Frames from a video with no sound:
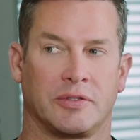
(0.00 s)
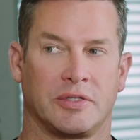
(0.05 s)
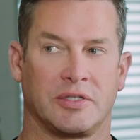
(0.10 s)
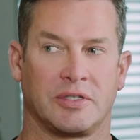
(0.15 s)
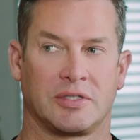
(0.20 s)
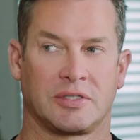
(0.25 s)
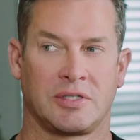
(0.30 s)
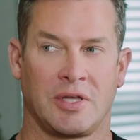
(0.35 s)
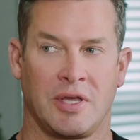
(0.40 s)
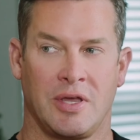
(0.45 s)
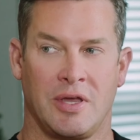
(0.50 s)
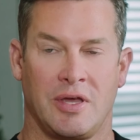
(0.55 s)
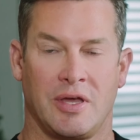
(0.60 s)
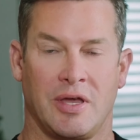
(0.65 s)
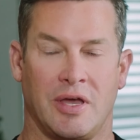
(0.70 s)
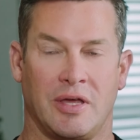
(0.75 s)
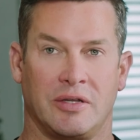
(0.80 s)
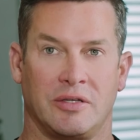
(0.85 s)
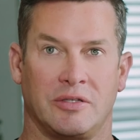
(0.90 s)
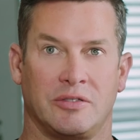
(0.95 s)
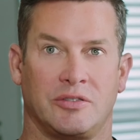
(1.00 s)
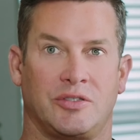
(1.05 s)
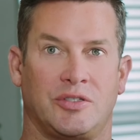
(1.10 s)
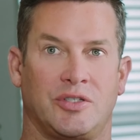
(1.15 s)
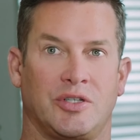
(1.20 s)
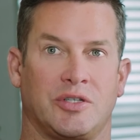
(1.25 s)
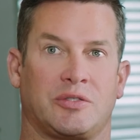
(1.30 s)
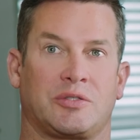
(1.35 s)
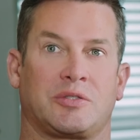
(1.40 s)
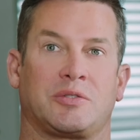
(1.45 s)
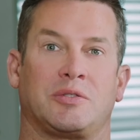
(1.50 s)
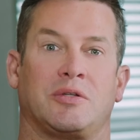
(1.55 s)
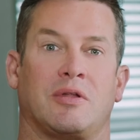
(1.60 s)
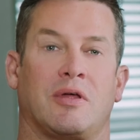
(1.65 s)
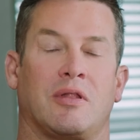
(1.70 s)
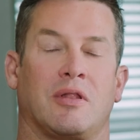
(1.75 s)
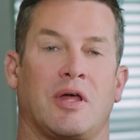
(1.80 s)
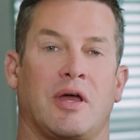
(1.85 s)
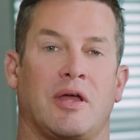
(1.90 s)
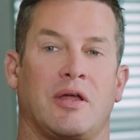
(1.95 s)
this, and it just
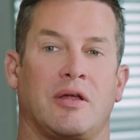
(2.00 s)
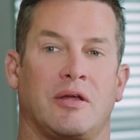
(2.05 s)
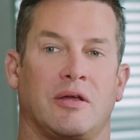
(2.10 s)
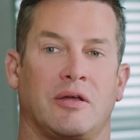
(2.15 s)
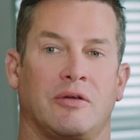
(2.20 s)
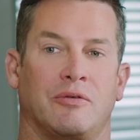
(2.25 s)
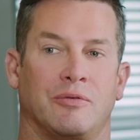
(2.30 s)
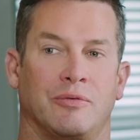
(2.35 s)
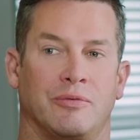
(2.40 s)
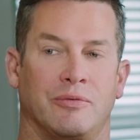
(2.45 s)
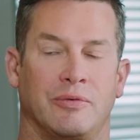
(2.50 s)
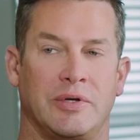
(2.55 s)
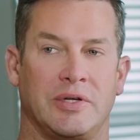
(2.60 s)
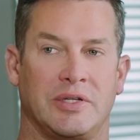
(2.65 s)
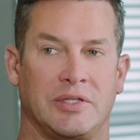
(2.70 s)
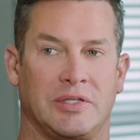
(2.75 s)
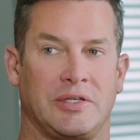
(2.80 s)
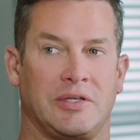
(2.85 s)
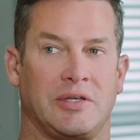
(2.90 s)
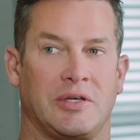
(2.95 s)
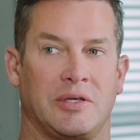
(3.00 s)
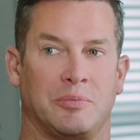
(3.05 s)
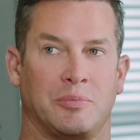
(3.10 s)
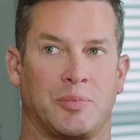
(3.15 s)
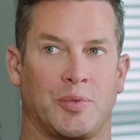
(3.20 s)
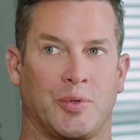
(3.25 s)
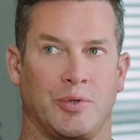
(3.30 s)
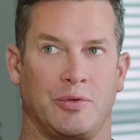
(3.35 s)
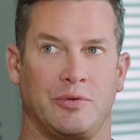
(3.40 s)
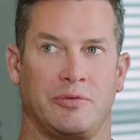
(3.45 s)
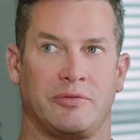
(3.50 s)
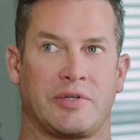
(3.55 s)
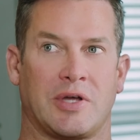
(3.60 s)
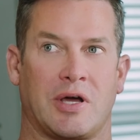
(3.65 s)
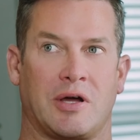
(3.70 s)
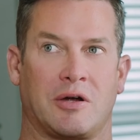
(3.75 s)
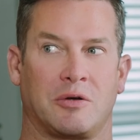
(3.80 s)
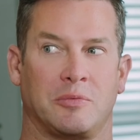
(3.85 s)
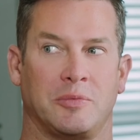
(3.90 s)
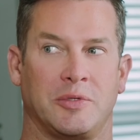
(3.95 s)
really improved
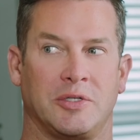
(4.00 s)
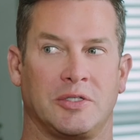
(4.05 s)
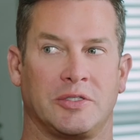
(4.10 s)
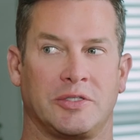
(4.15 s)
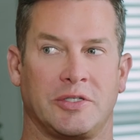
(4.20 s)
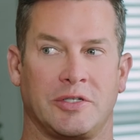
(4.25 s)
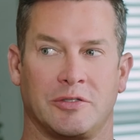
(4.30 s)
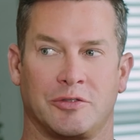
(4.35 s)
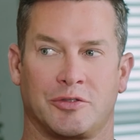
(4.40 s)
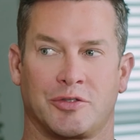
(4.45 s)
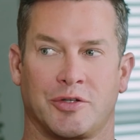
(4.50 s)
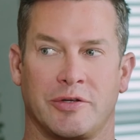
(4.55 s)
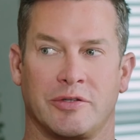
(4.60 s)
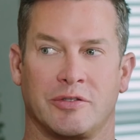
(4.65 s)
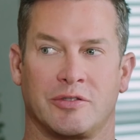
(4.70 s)
our ability to treat